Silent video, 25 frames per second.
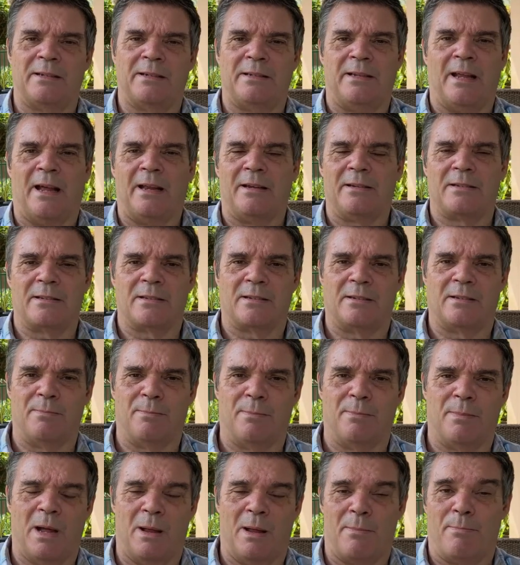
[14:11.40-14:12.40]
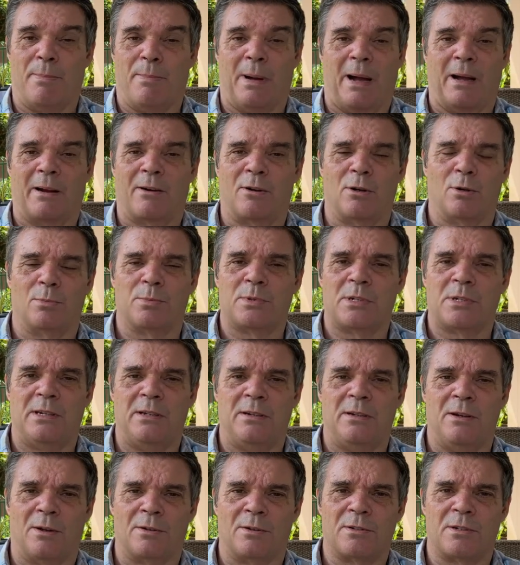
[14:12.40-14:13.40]
to debts and
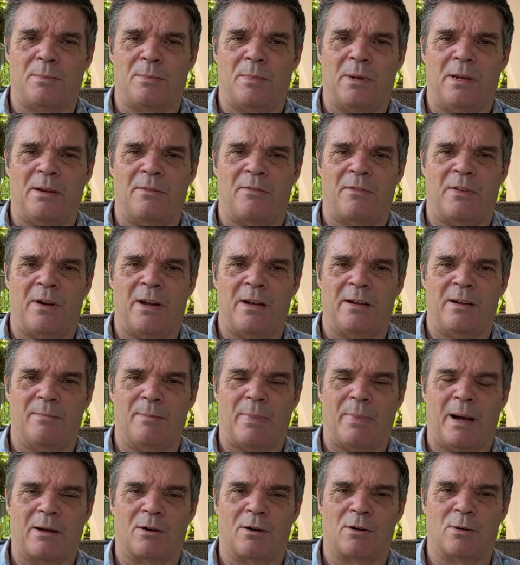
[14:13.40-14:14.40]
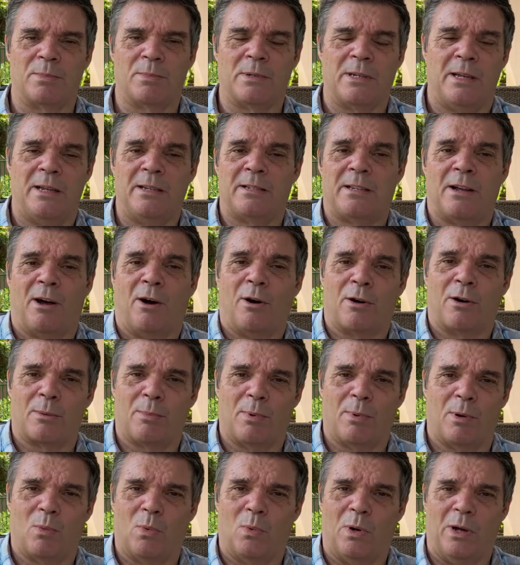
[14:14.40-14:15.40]
bankruptcy, not to be afraid of bankruptcy. It's a
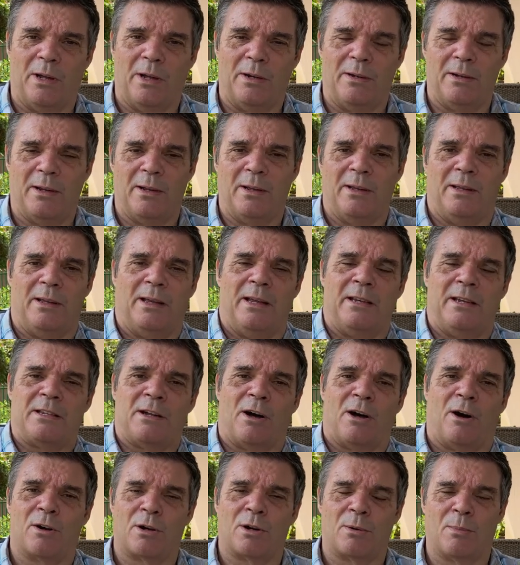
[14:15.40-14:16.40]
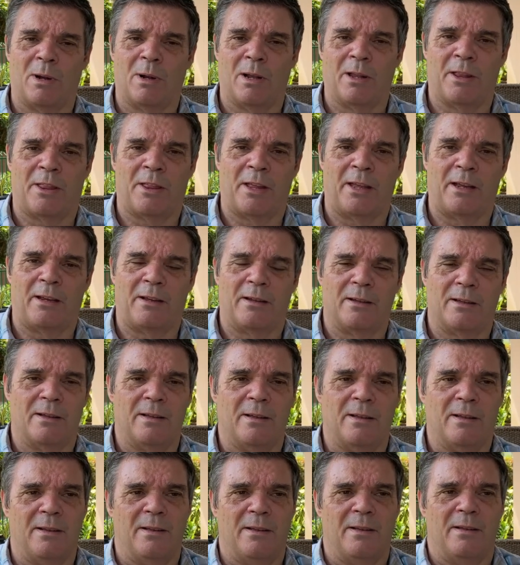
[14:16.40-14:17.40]
horrible word. It's a horrible thing.
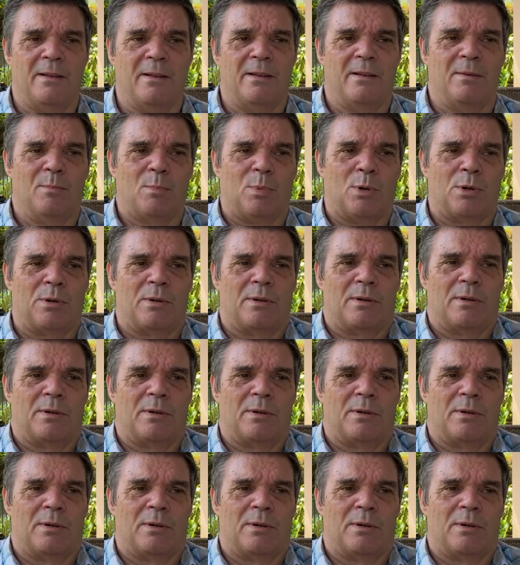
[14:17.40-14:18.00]
But